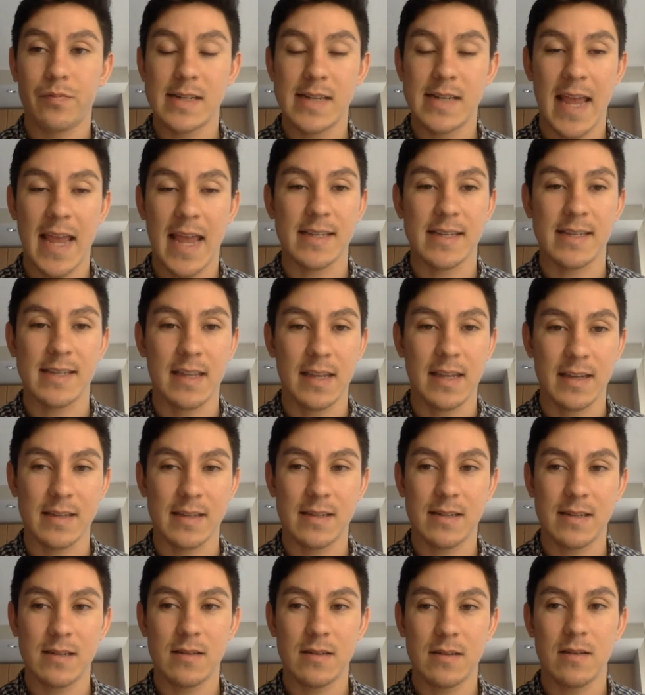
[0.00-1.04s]
test
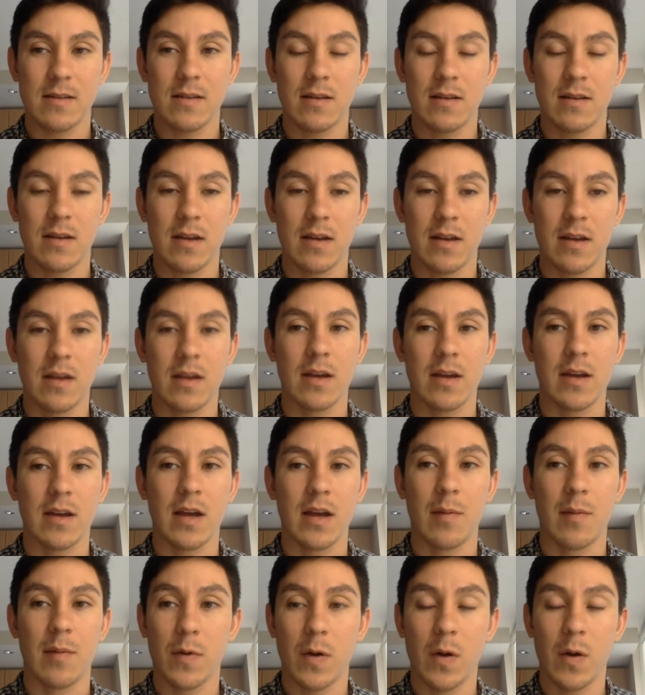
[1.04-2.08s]
this uh,
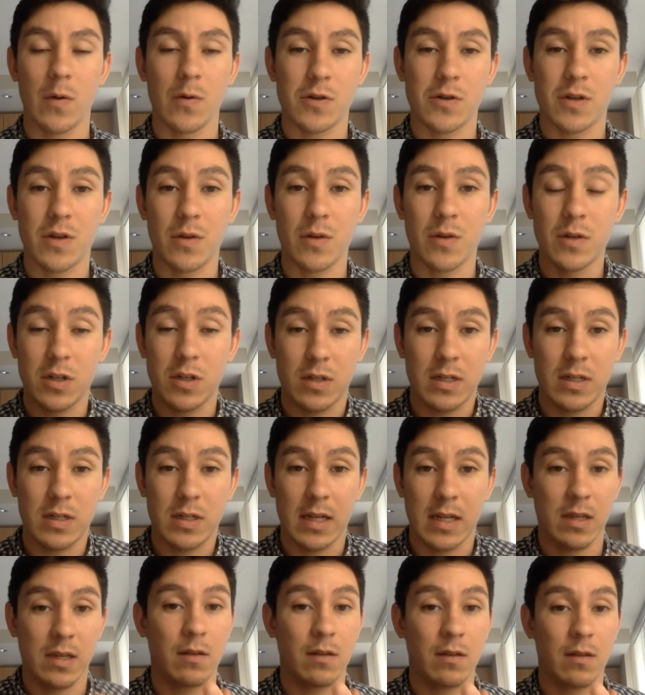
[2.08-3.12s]
approach. So it just
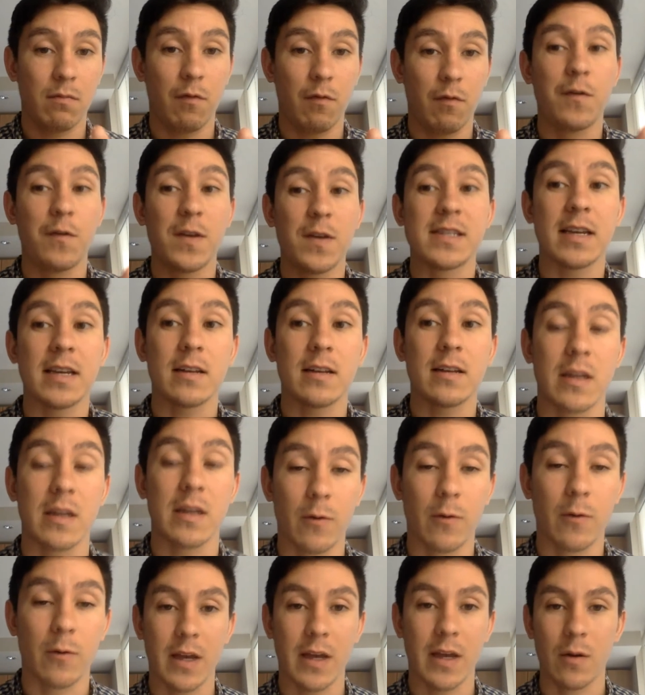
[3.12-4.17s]
doesn't physically
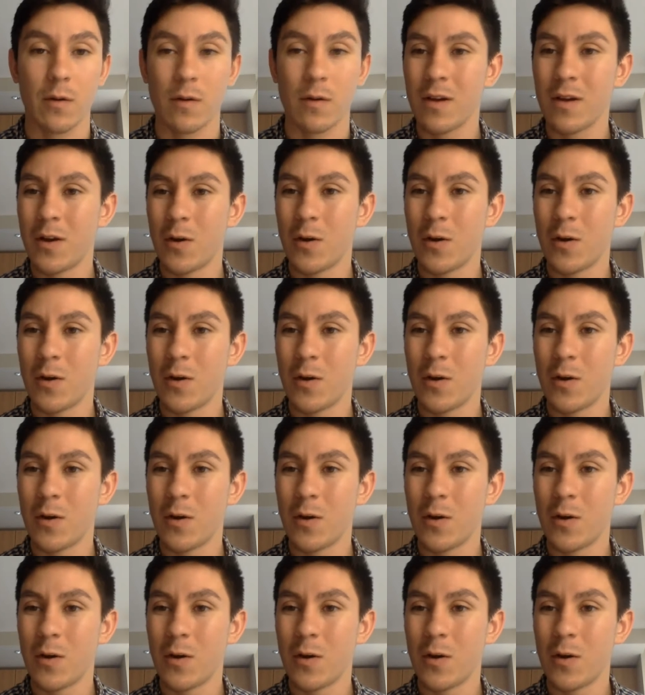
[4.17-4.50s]
work out.